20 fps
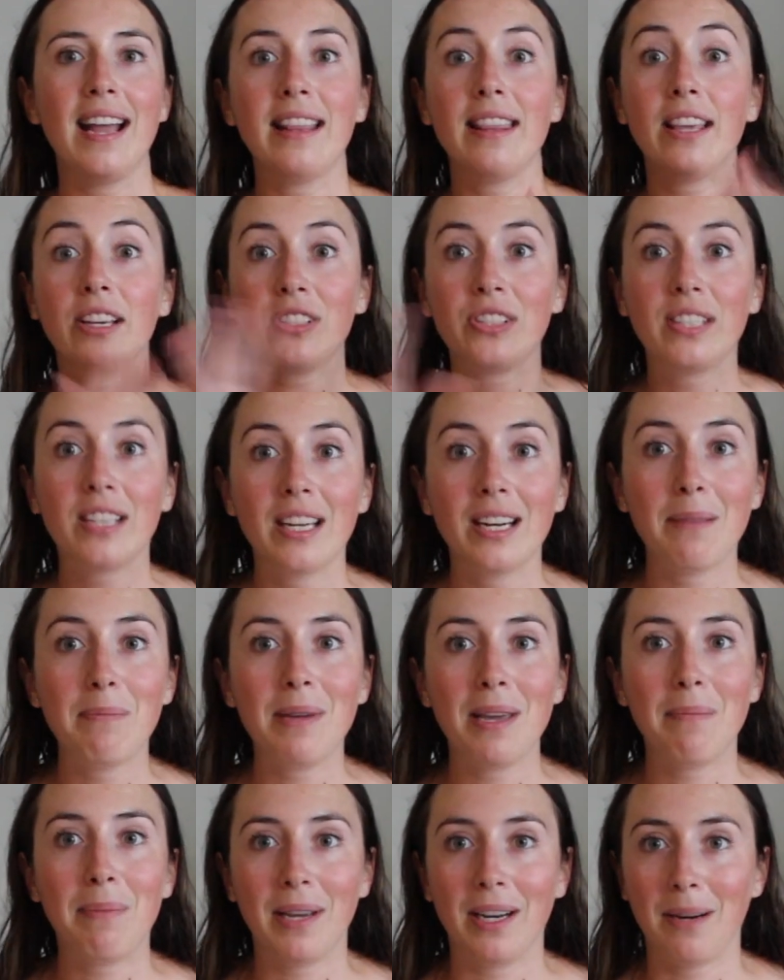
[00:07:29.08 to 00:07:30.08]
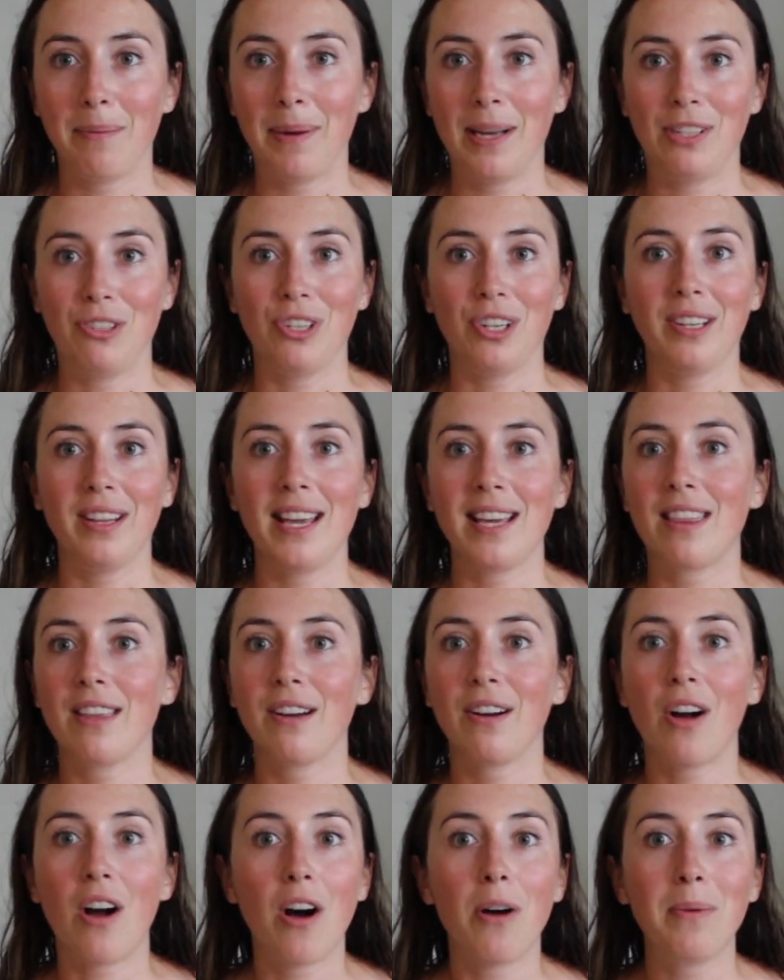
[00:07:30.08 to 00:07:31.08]
there's gonna be a bigger picture. Like,
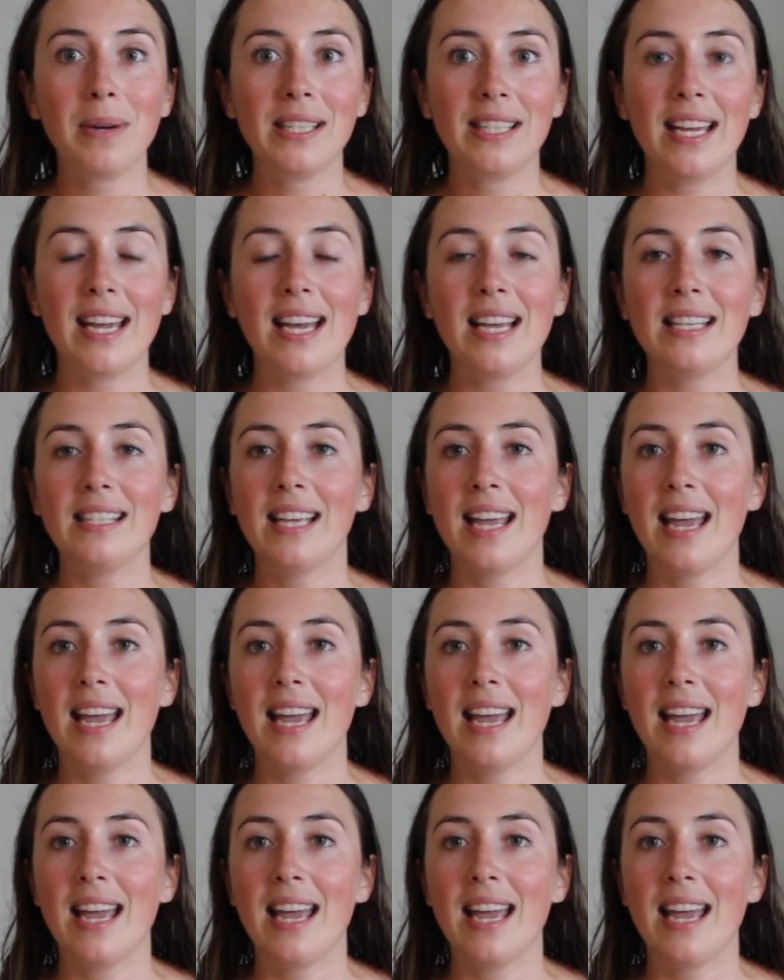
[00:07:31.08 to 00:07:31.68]
there always is,